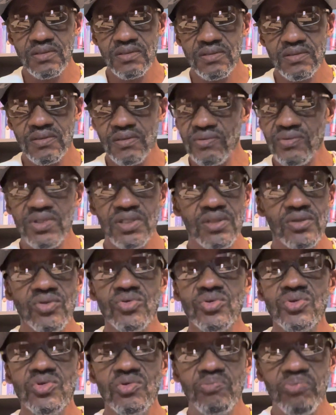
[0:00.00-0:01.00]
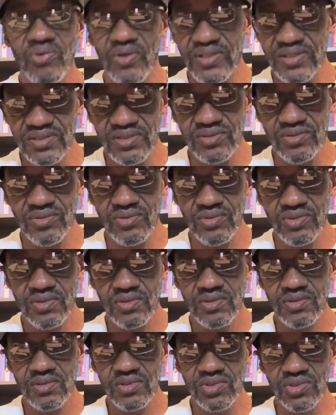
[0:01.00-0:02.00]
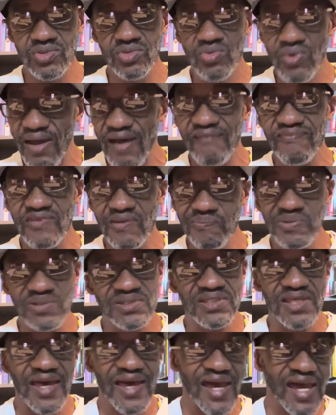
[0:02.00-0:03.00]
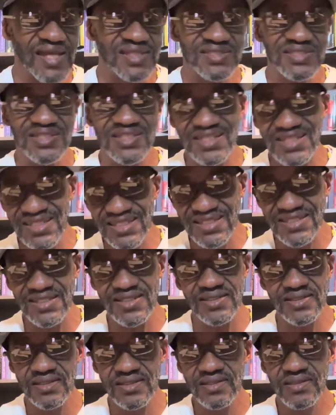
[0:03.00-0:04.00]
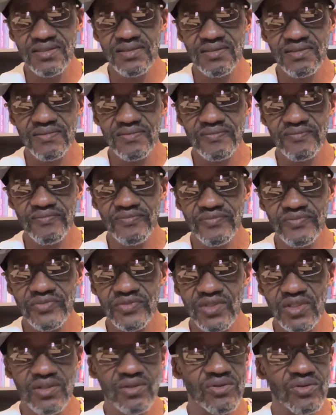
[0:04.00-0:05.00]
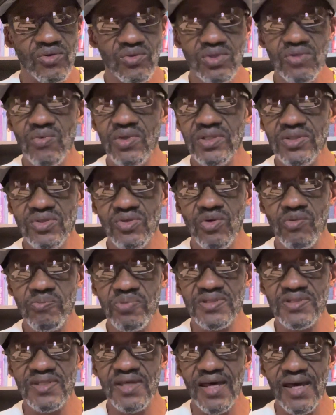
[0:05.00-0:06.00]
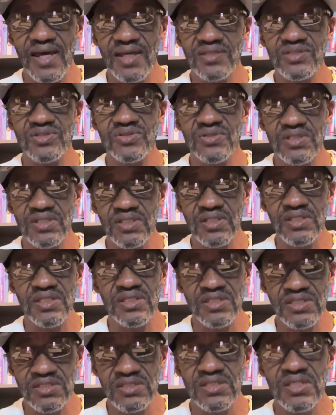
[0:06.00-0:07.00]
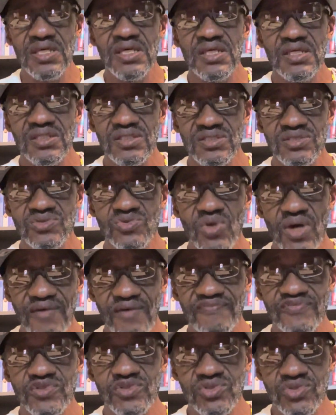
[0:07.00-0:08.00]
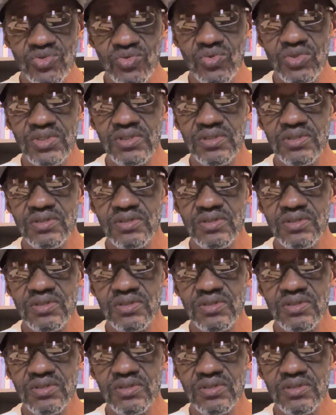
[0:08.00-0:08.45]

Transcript: I don't care who you pray to. You have to put the action in. The only way you're going to put the action in is you have to do it.